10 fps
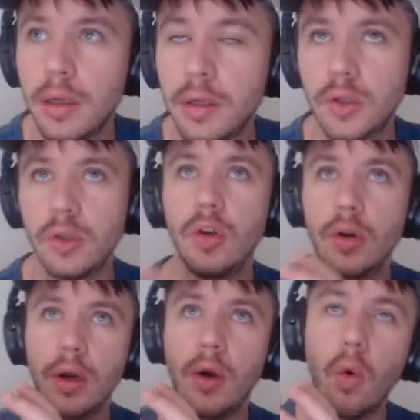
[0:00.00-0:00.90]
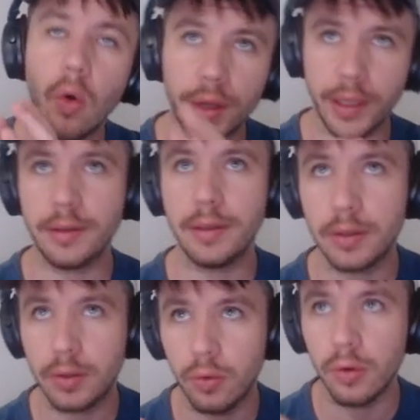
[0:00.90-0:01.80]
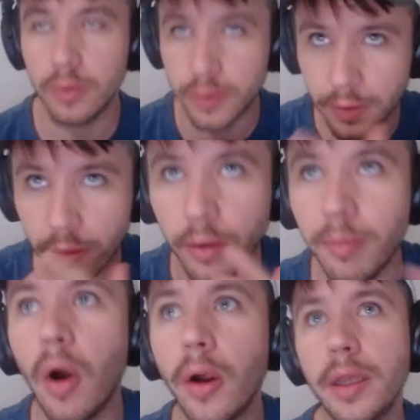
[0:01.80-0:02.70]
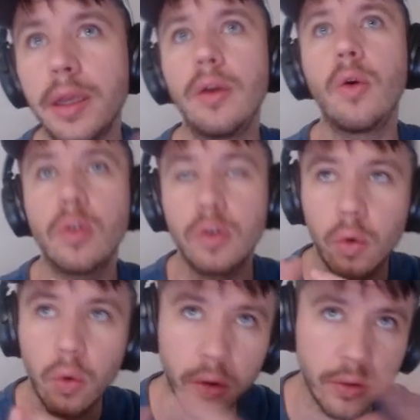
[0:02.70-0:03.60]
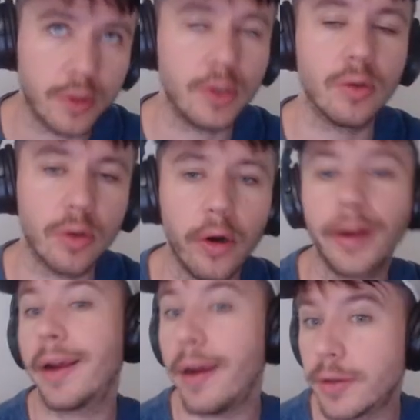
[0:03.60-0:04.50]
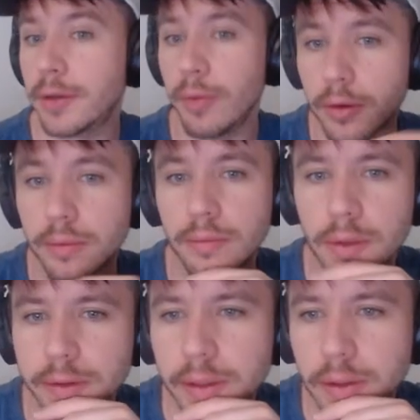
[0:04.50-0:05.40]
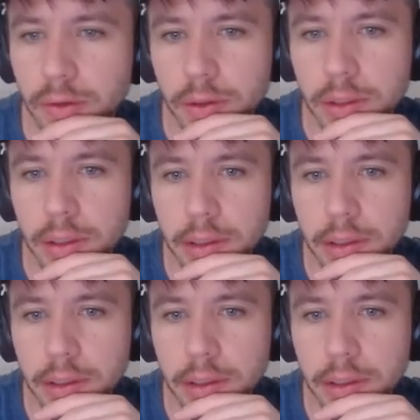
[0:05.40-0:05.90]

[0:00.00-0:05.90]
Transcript: So you're oriented towards the market or towards your target customer, essentially.